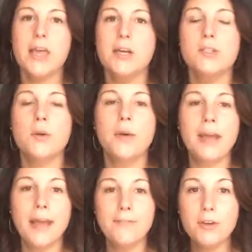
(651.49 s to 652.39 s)
So
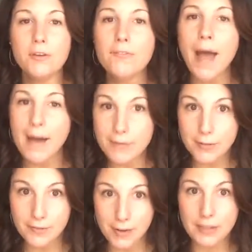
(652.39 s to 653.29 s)
like, if you've ever
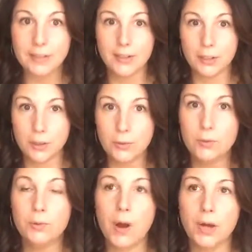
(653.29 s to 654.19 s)
felt like you